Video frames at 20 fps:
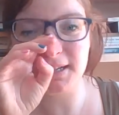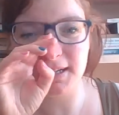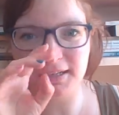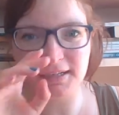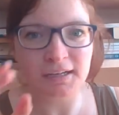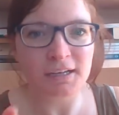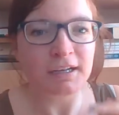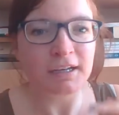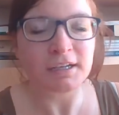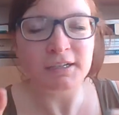
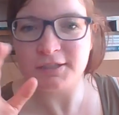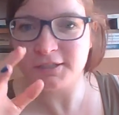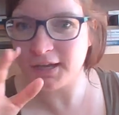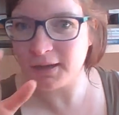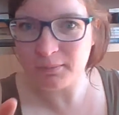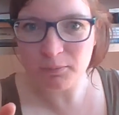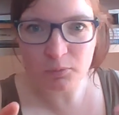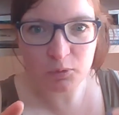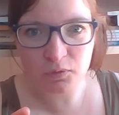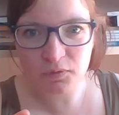in
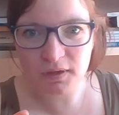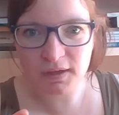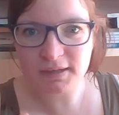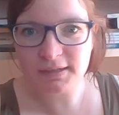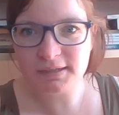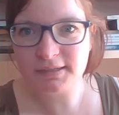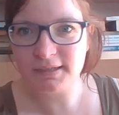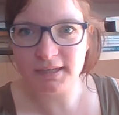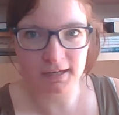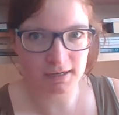some
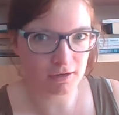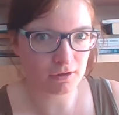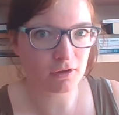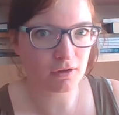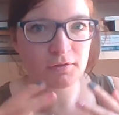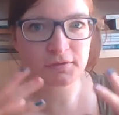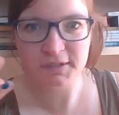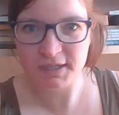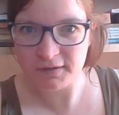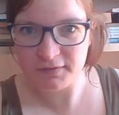movies, in a
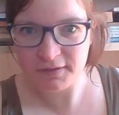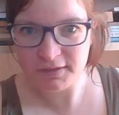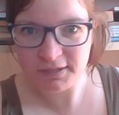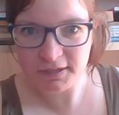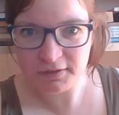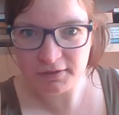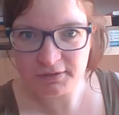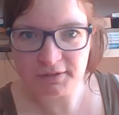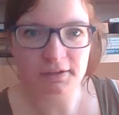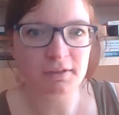lot of TV series.